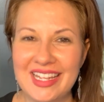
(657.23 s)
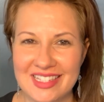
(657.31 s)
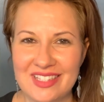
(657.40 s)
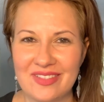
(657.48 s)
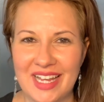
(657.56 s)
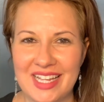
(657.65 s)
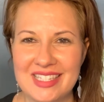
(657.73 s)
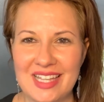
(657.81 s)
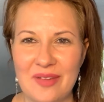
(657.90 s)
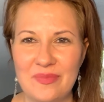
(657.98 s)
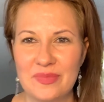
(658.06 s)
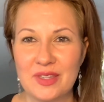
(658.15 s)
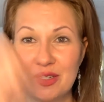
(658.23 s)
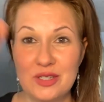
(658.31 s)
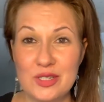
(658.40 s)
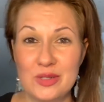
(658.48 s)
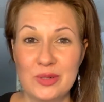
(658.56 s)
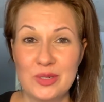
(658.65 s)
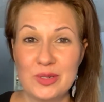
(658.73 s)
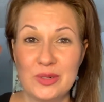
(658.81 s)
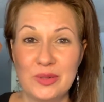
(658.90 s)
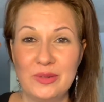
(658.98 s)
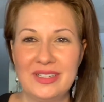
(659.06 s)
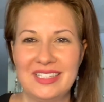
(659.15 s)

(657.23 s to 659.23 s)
Until next time. Choo choo.